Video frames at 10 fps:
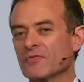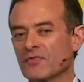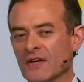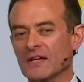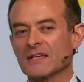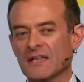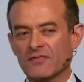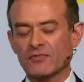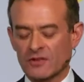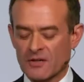think
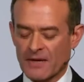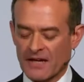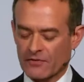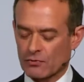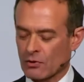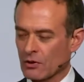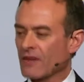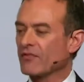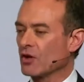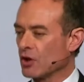carefully about the role
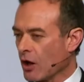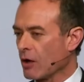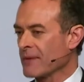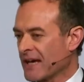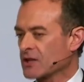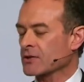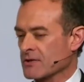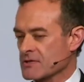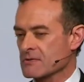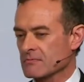of
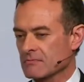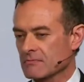lawmakers,